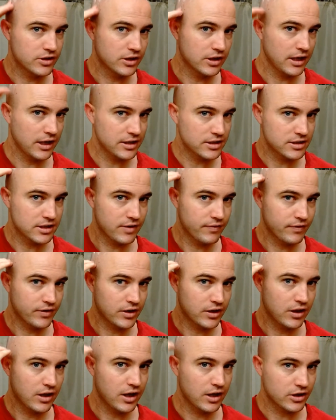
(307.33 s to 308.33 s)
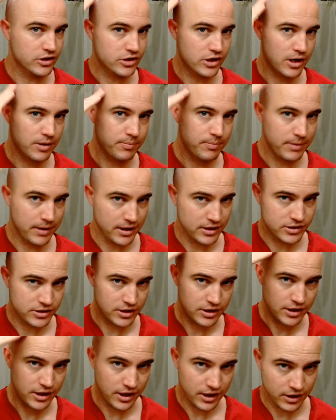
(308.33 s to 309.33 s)
Gillette 7 o'clock sharp edge
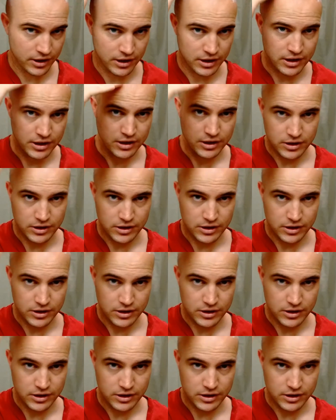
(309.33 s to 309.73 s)
in there.